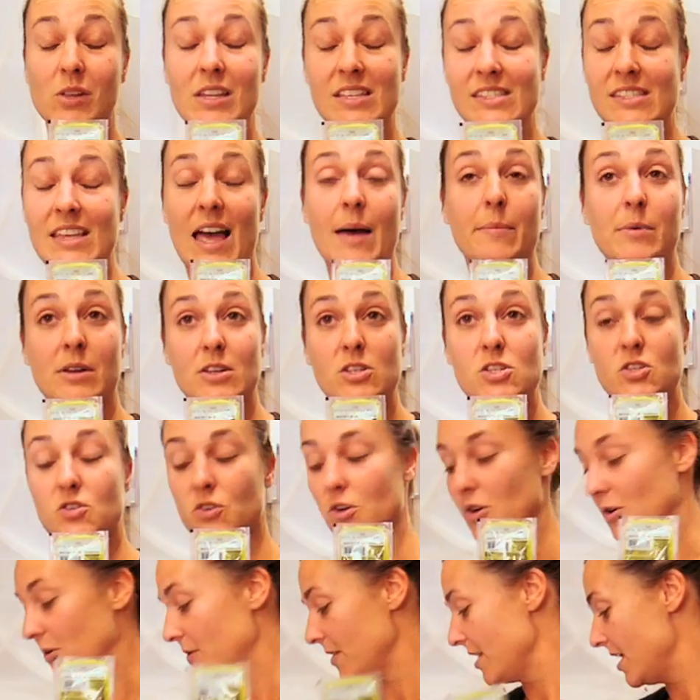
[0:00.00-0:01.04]
really sad, but it's
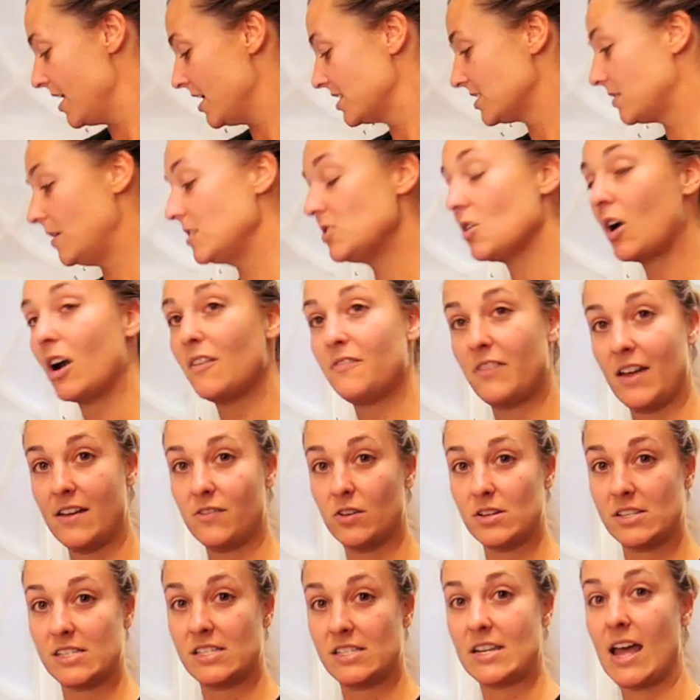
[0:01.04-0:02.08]
true. So these are our
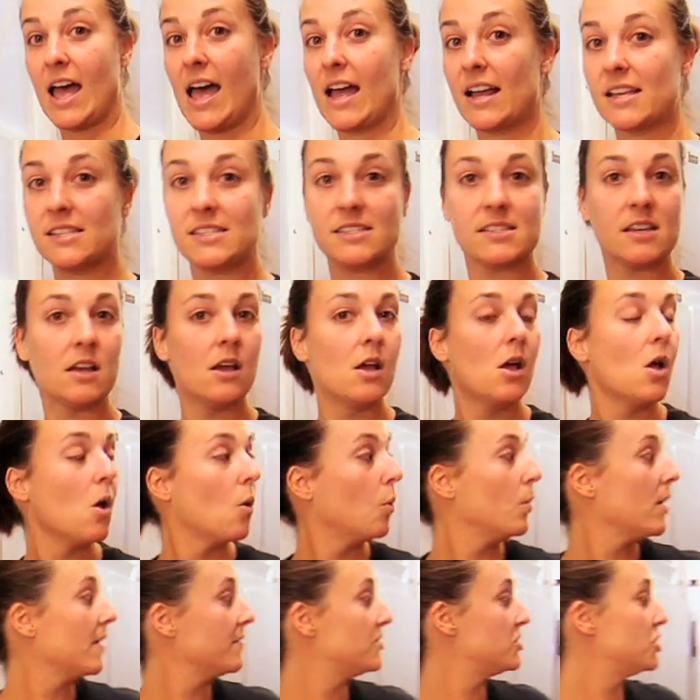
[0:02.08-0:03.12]
favorite snacks.
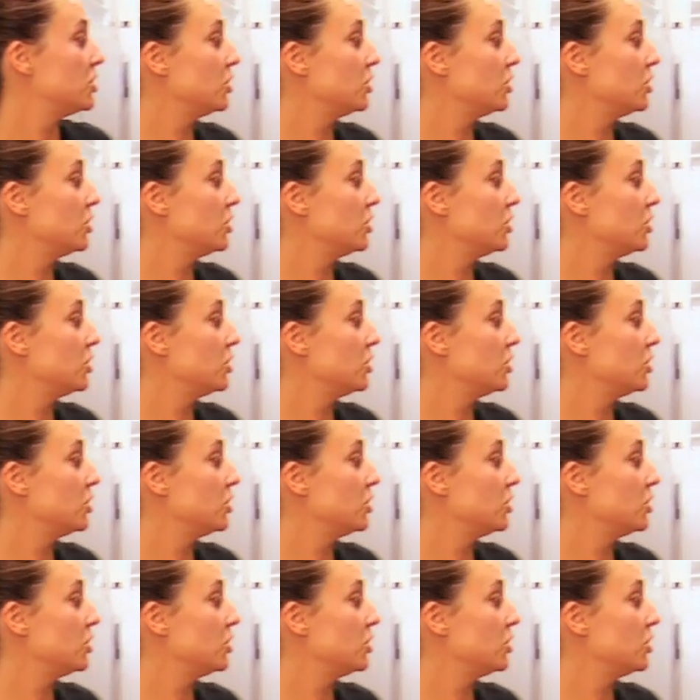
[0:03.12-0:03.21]
We have